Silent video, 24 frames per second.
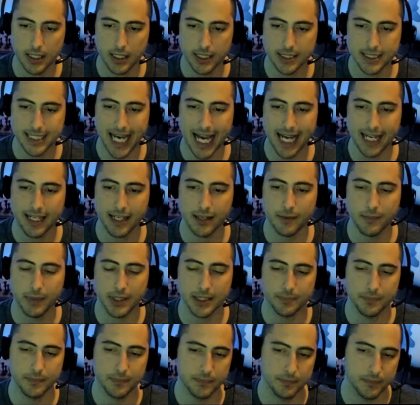attacking my
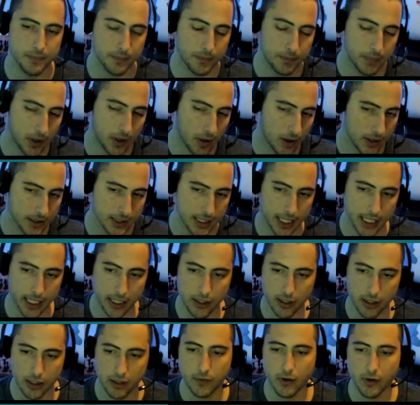pawn that he
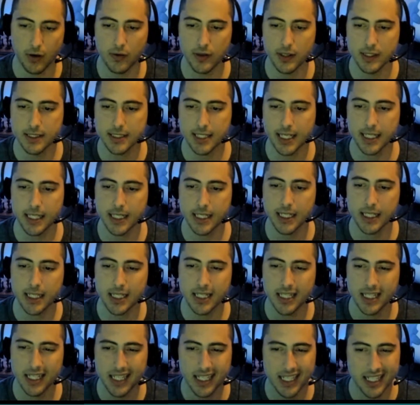could have already taken.
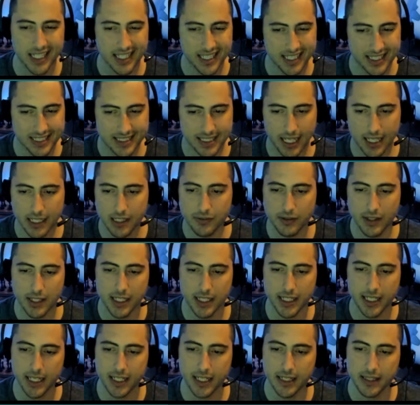He's not
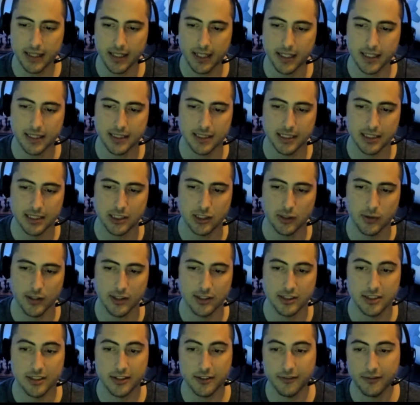threatening anything because the square
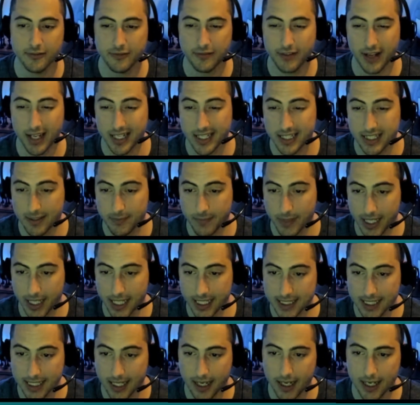is defended many
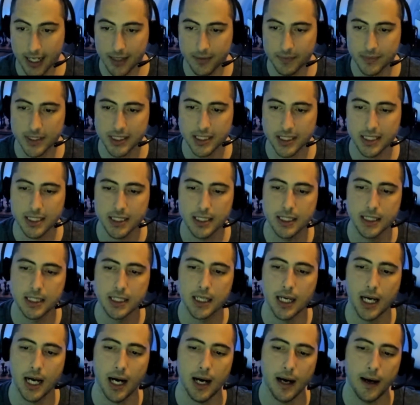times.
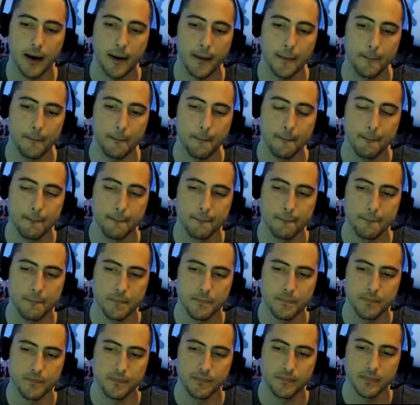Um,
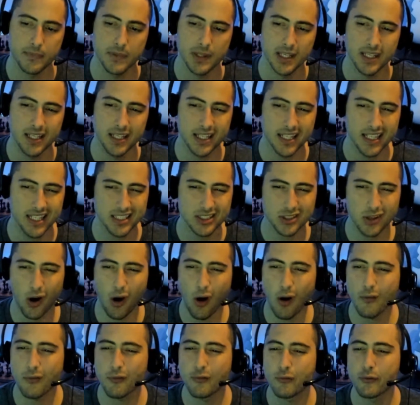he is
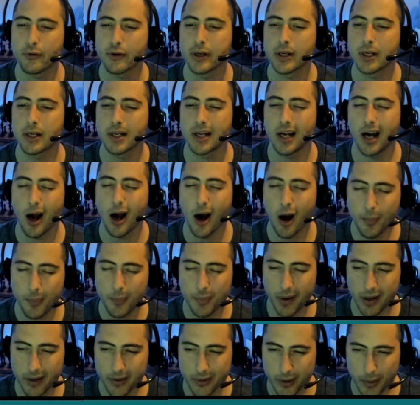offering up
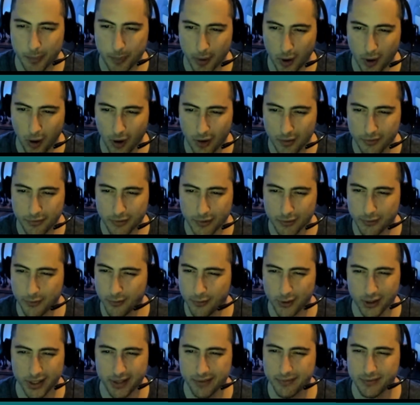the pawn for
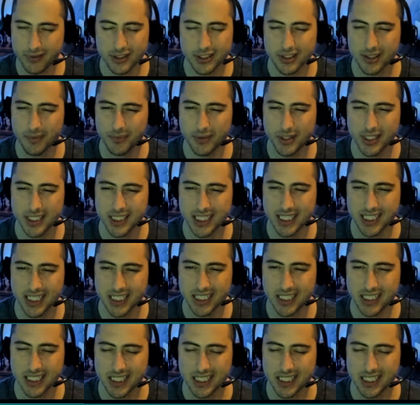free for some reason.